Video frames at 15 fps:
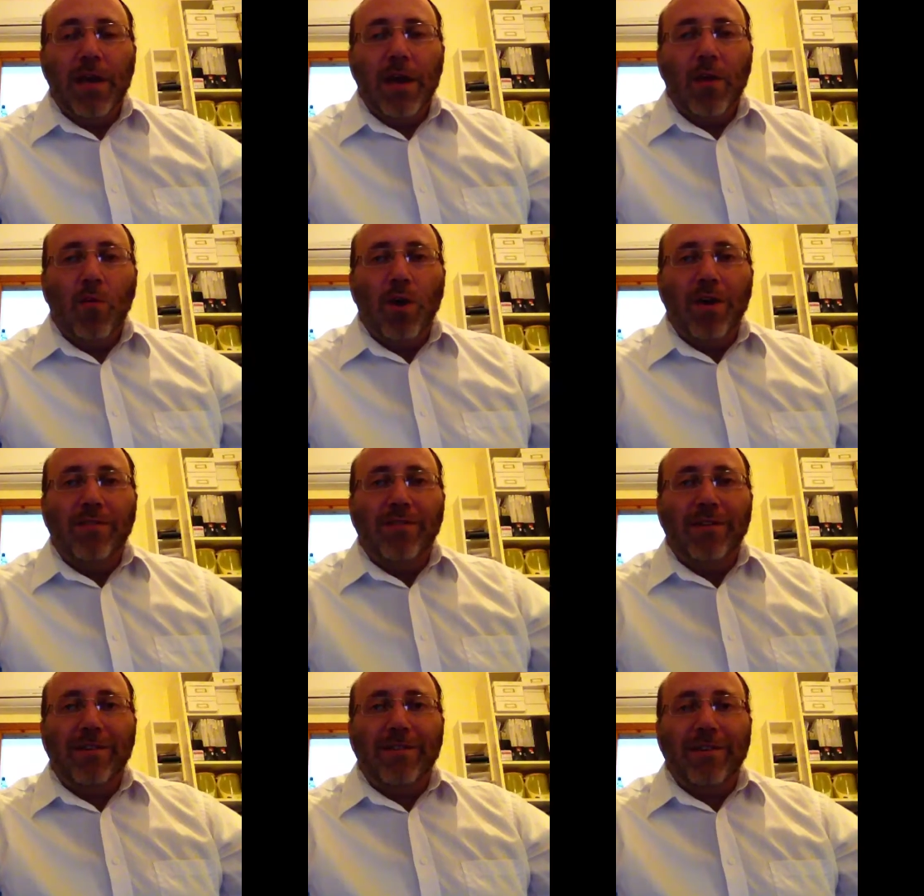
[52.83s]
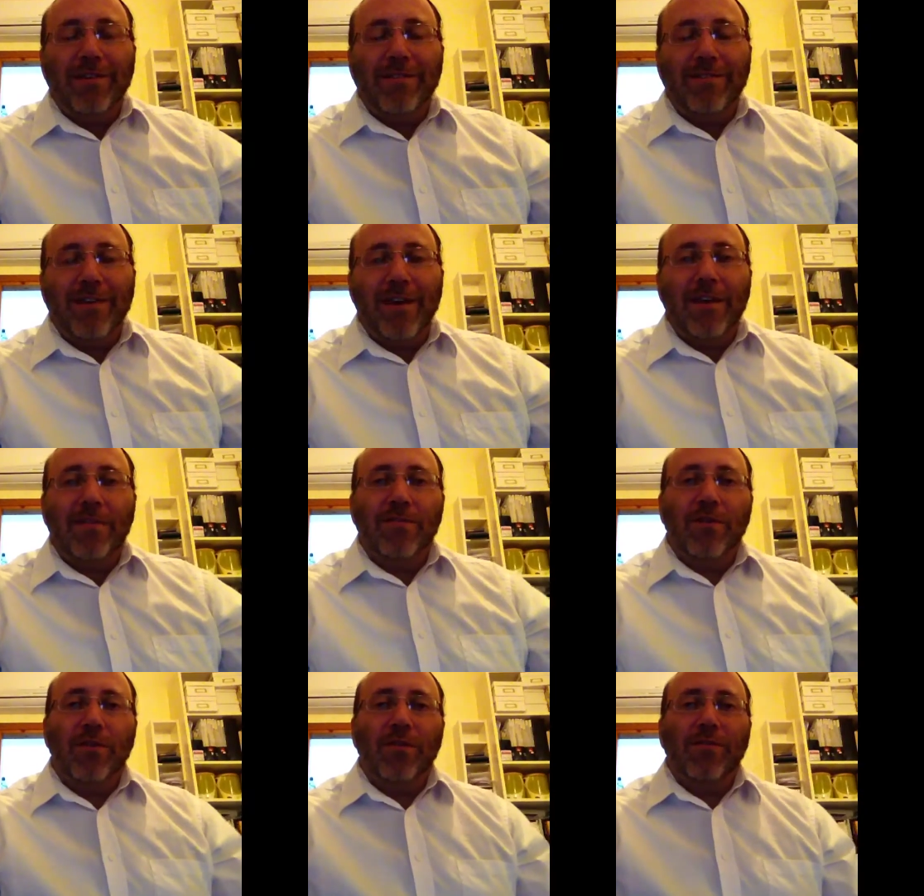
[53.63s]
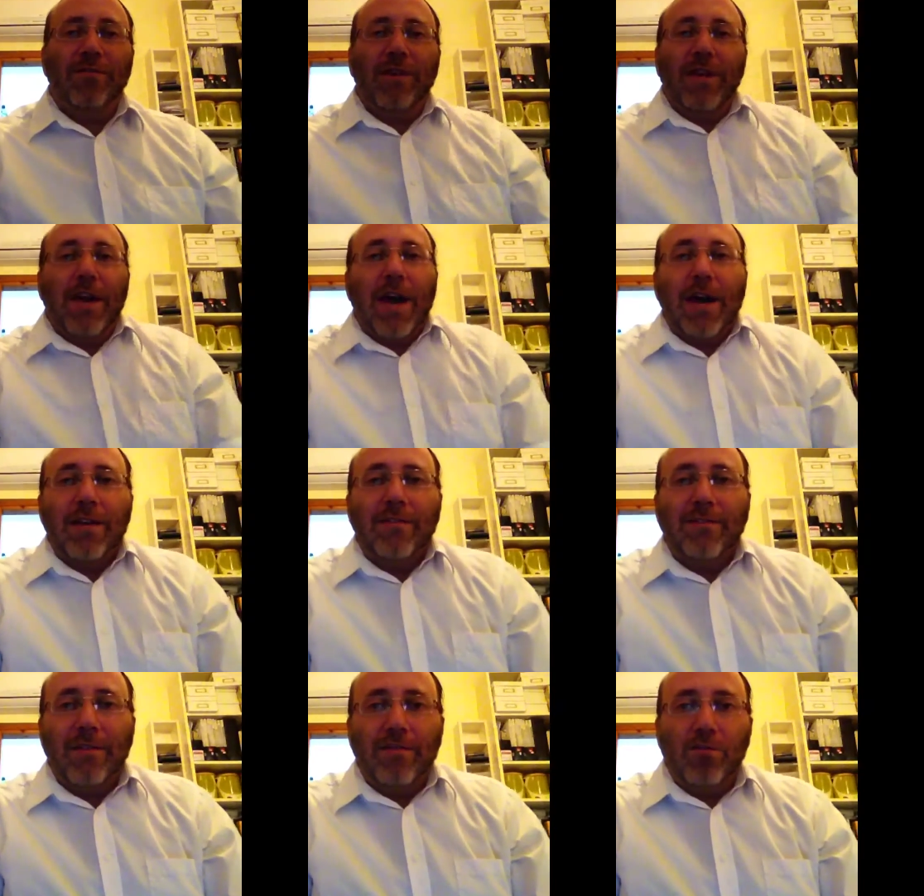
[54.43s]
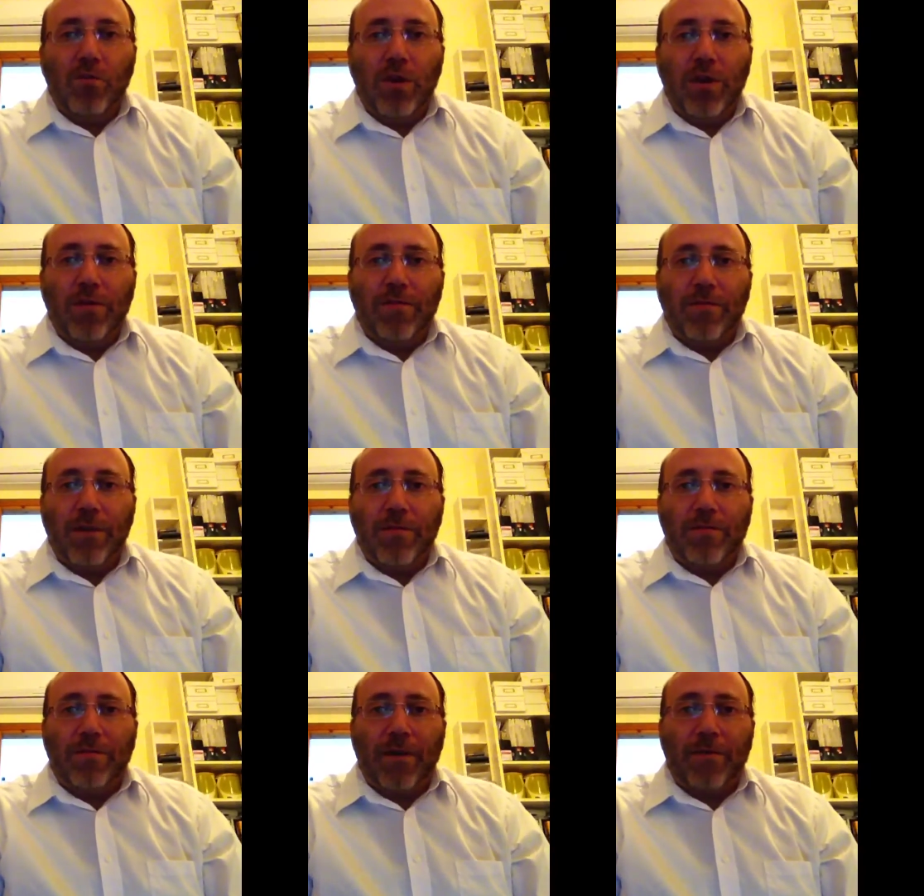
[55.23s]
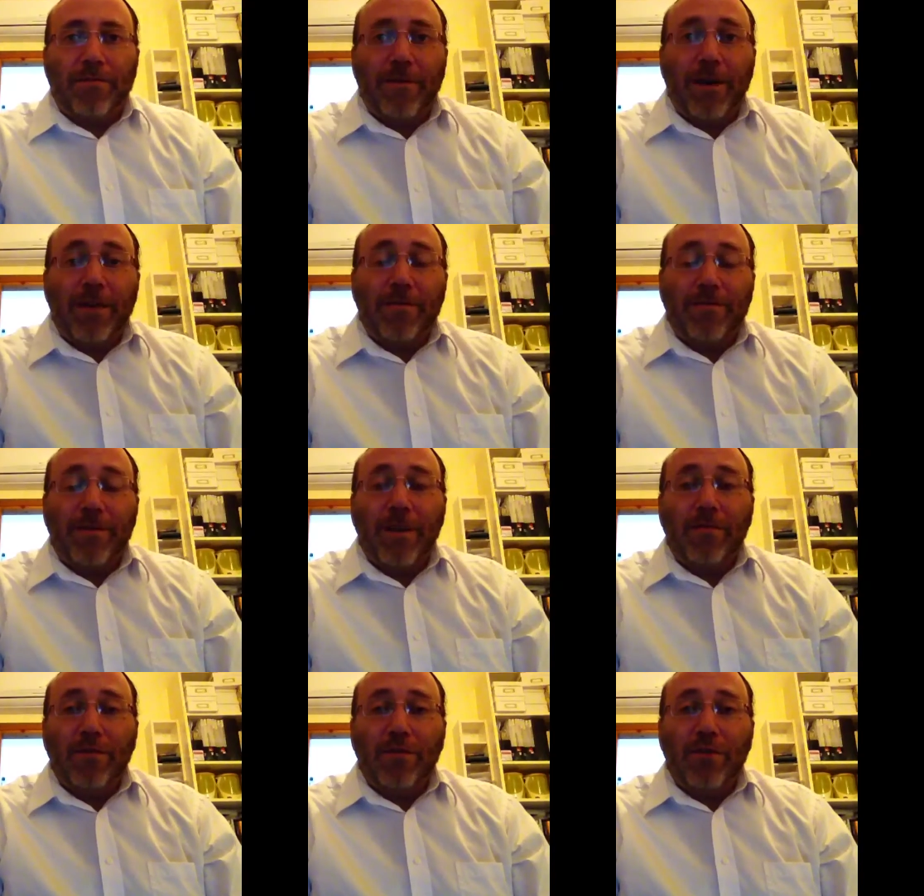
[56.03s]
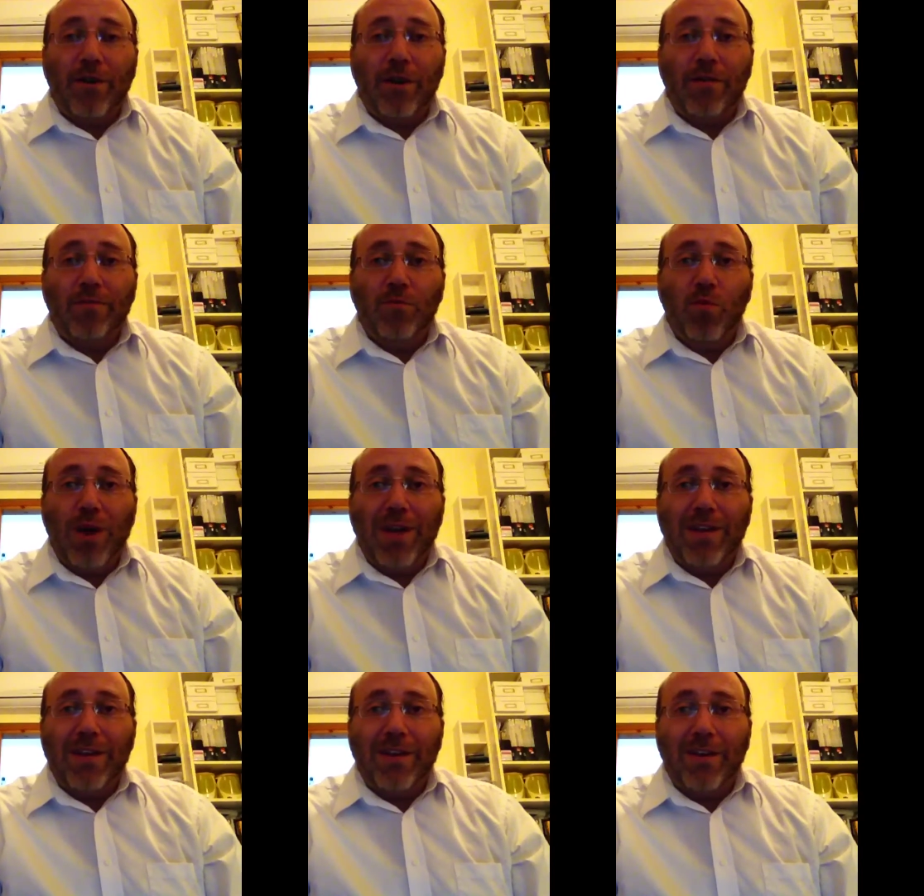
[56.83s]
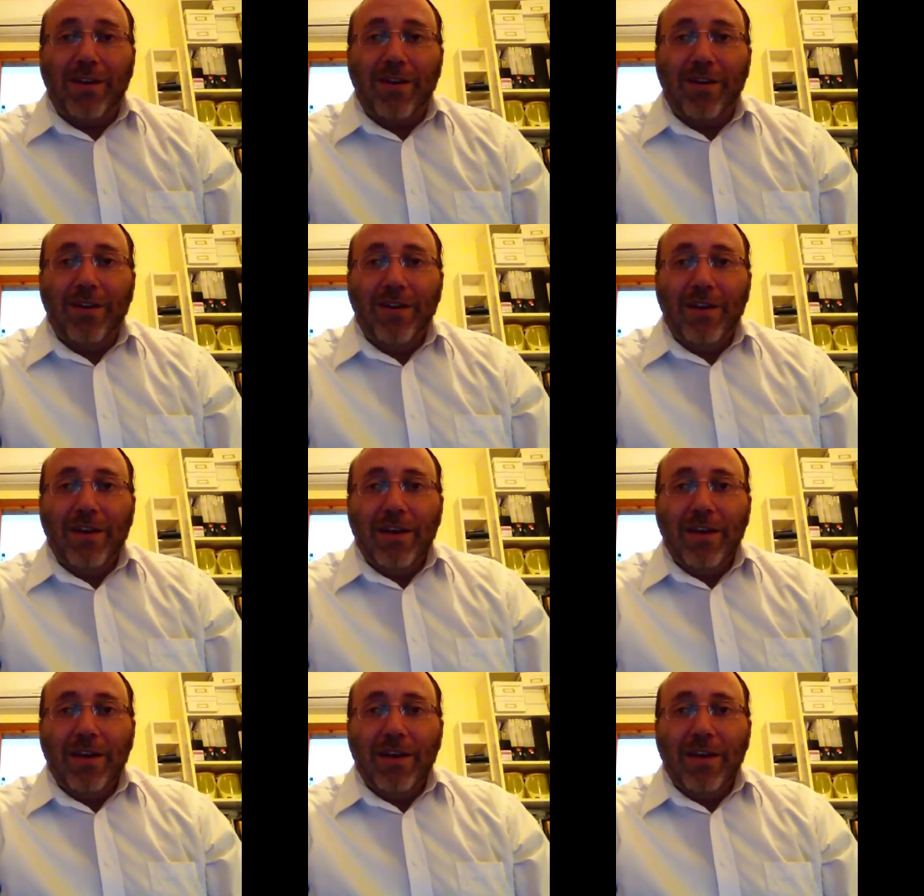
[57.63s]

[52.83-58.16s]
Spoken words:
And what does he say? He turns to God and says, if I find favor in your eyes, wait here,